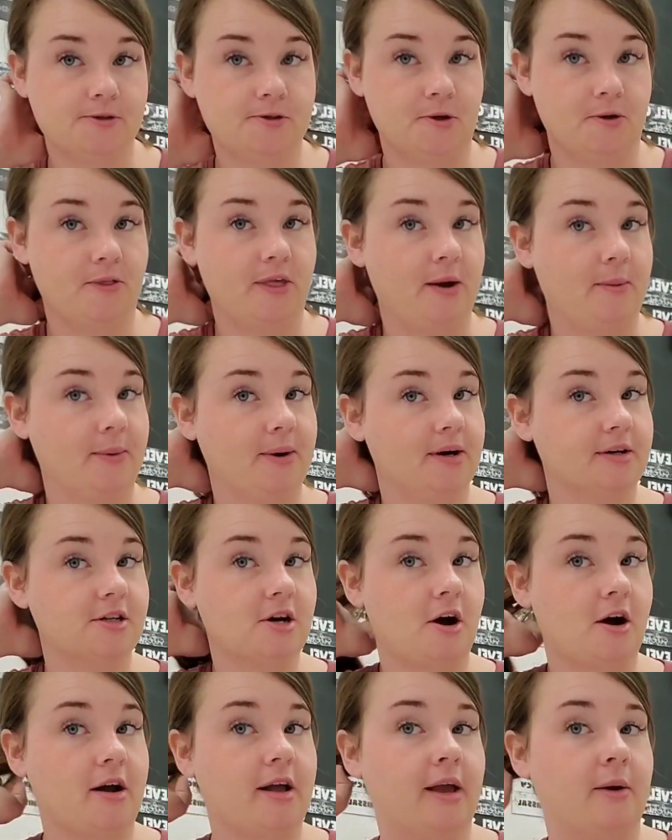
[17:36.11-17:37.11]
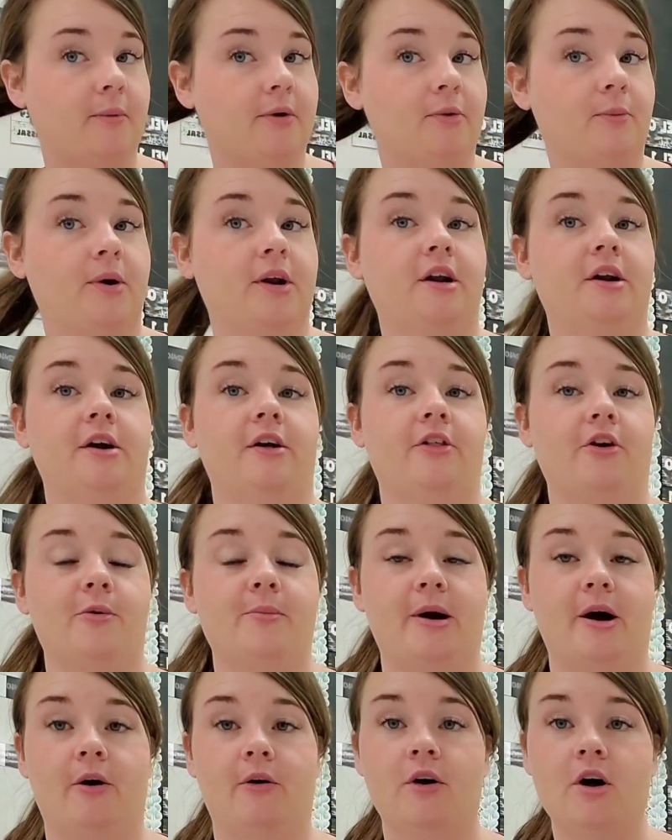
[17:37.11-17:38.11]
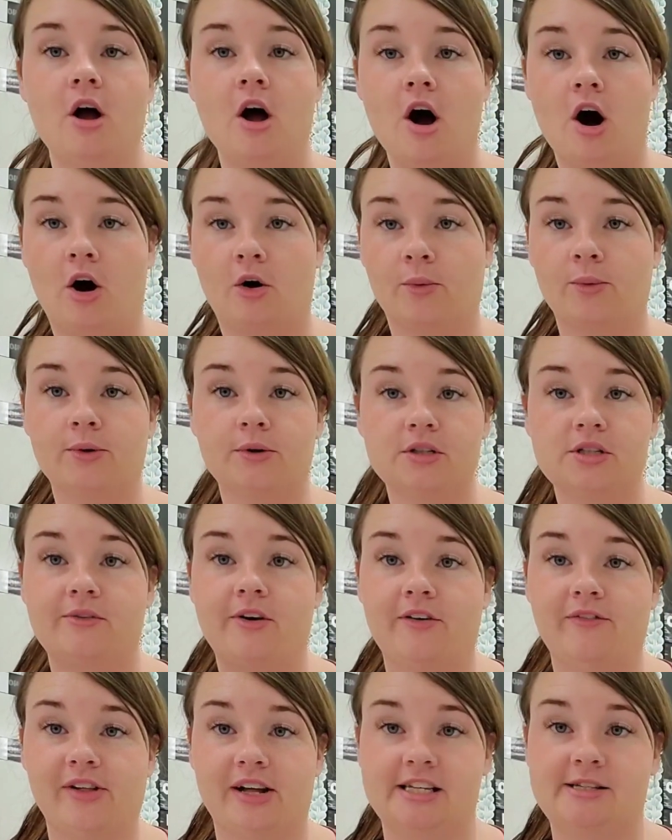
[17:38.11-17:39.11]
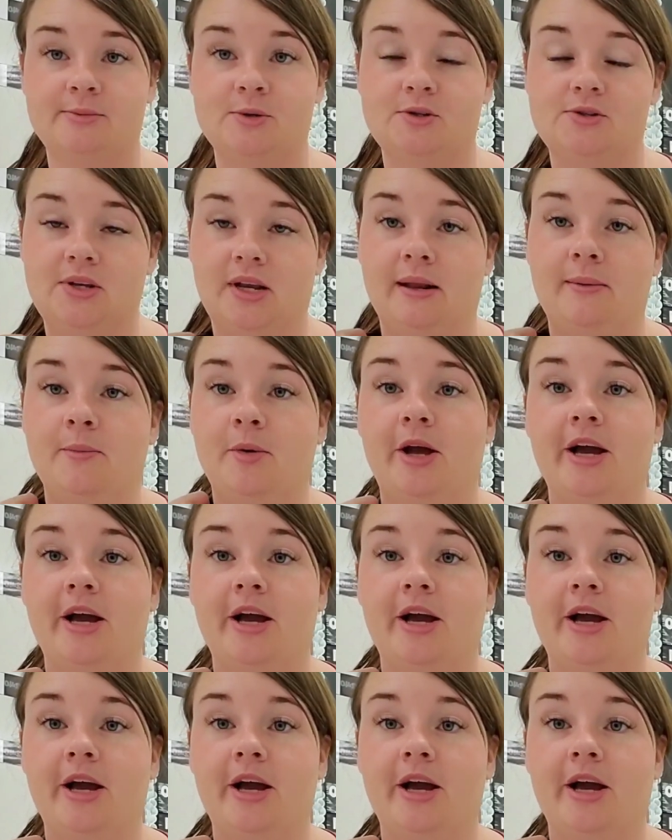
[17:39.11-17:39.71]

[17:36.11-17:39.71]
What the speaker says: So they were talking with one another about our rules of our flexible seating,